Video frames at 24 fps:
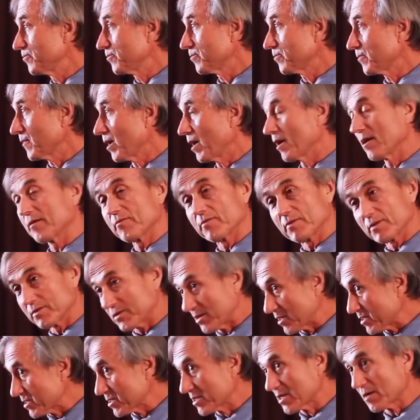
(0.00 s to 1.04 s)
Dr.
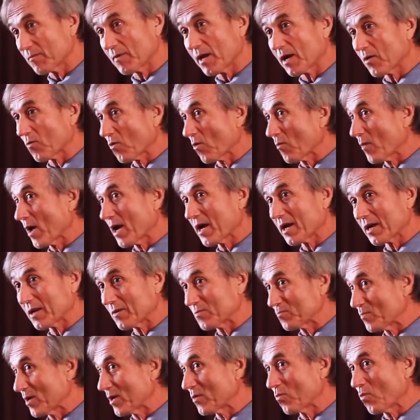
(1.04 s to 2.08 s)
McDougall has just made a huge
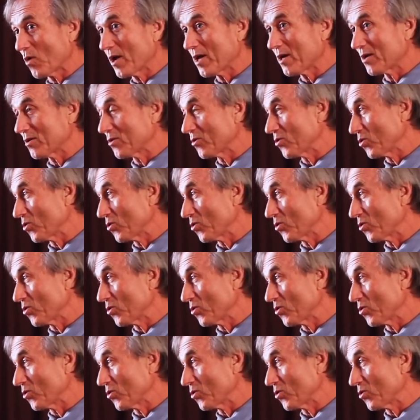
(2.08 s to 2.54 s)
difference